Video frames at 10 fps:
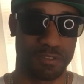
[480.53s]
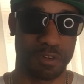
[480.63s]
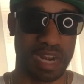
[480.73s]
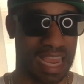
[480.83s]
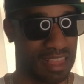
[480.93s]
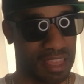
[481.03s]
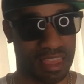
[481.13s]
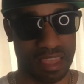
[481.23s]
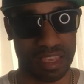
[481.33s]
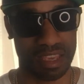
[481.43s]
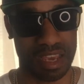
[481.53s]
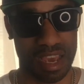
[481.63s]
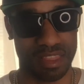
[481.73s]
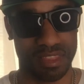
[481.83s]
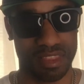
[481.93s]
for anything.
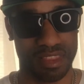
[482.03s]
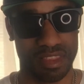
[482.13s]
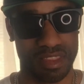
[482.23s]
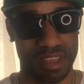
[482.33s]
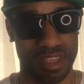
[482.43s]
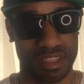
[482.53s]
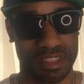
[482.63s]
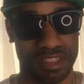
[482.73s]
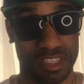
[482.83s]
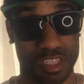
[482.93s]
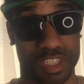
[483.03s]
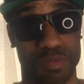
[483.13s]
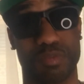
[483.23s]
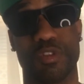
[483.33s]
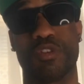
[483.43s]
It's an
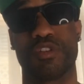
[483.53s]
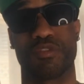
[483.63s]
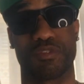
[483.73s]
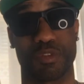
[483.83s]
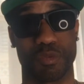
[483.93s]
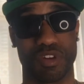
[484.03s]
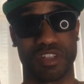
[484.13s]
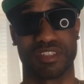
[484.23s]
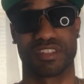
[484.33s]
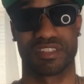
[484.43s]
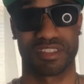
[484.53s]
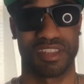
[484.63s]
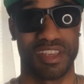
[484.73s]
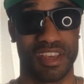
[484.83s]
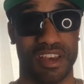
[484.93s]
explorer for once.
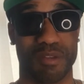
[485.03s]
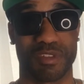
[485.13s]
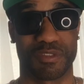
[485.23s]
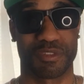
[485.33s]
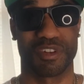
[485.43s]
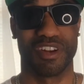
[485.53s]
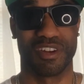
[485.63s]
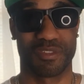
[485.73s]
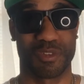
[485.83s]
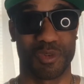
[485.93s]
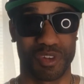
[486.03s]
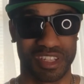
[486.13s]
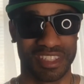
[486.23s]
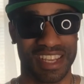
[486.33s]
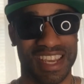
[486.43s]
I mean, for
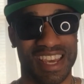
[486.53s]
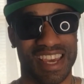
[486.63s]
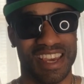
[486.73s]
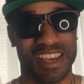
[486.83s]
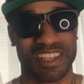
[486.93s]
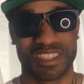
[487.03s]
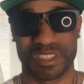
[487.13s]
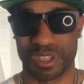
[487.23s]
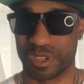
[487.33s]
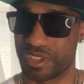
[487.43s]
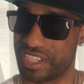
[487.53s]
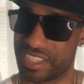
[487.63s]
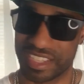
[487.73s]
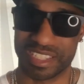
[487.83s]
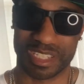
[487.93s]
one. So it
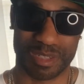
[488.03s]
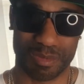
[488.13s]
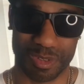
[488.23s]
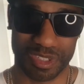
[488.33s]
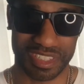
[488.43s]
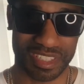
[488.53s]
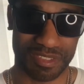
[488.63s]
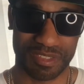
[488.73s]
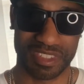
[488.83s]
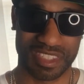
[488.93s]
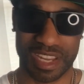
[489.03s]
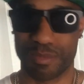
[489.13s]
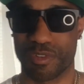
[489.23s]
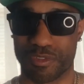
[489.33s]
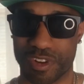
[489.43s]
does explore different type
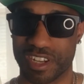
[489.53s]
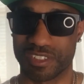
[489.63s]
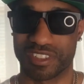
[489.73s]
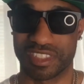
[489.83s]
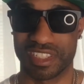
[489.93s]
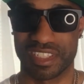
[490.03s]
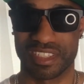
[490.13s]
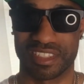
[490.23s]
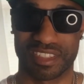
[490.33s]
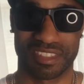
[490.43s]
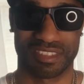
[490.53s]
of fragrances,